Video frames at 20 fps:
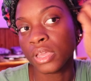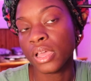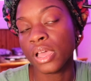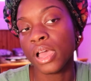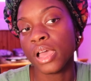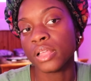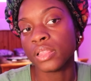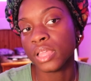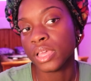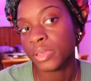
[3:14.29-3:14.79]

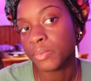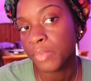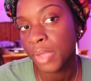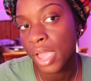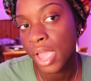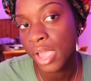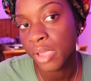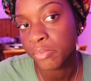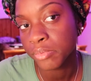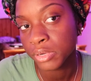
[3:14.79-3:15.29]
I like my
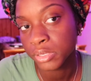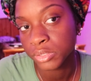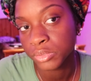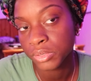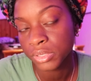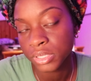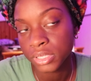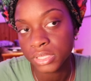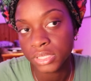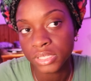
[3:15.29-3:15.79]
eyebrows
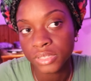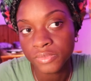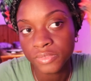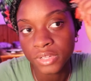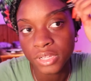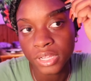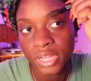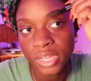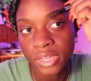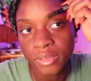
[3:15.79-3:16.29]
relatively
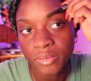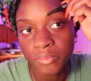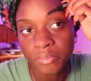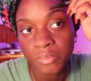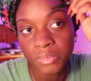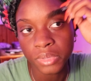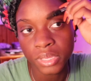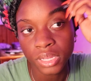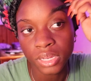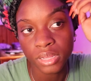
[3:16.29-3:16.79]
like
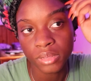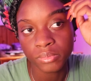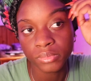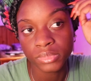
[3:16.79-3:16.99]
medium